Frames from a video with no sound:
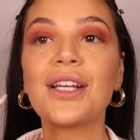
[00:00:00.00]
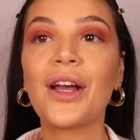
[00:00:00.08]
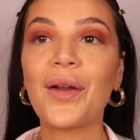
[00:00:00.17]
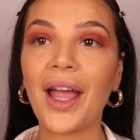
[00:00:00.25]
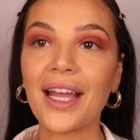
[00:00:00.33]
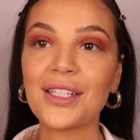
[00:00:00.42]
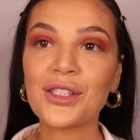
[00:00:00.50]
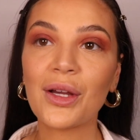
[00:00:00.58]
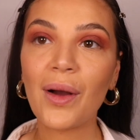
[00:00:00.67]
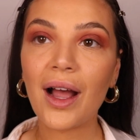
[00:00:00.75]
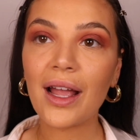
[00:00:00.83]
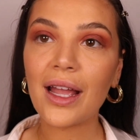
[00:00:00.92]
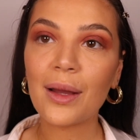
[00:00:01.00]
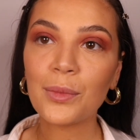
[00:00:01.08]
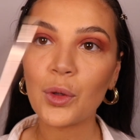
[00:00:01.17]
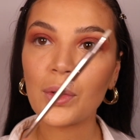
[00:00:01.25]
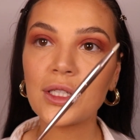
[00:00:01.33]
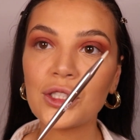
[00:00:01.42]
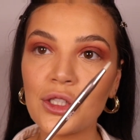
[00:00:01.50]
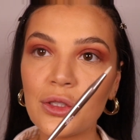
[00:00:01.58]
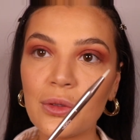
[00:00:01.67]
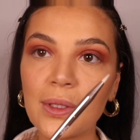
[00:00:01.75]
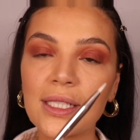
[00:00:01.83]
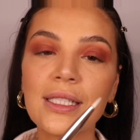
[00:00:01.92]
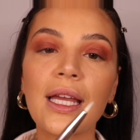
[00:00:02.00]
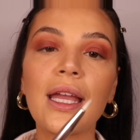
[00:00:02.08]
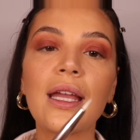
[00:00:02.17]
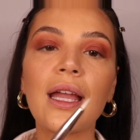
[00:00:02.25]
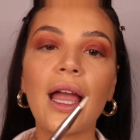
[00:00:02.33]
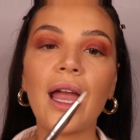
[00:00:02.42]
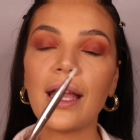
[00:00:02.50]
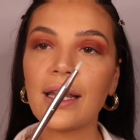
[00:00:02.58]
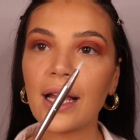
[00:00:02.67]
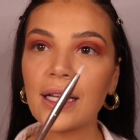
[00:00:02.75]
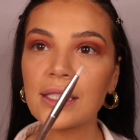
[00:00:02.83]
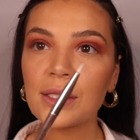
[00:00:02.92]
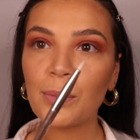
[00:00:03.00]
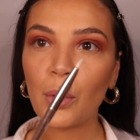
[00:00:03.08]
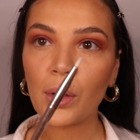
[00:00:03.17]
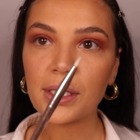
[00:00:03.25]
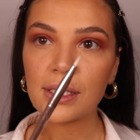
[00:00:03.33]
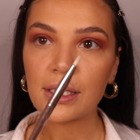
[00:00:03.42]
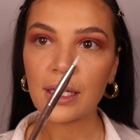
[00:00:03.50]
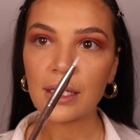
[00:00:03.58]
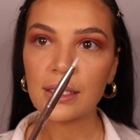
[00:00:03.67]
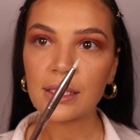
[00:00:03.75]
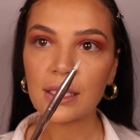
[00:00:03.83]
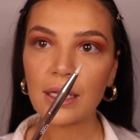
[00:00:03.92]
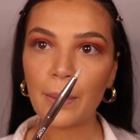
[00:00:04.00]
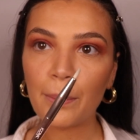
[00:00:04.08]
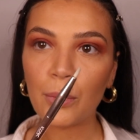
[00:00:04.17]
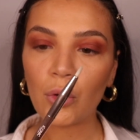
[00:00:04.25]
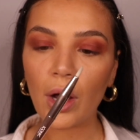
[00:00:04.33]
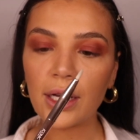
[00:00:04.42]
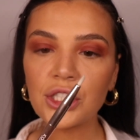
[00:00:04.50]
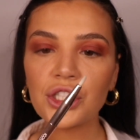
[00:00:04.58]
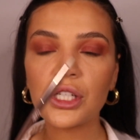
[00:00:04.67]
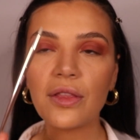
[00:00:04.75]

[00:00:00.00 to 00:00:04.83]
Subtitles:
Okay, so I am going to take a nice pointed brush.